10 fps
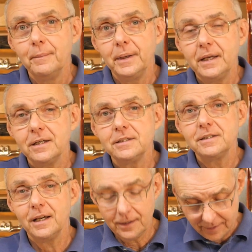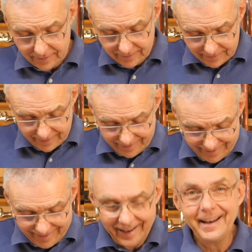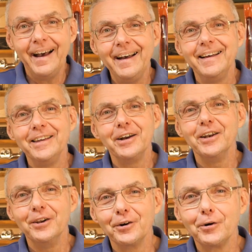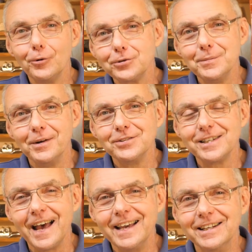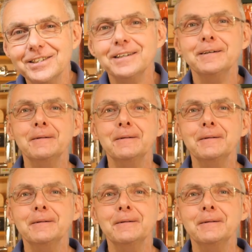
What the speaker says: because you're going to look awesome on stage.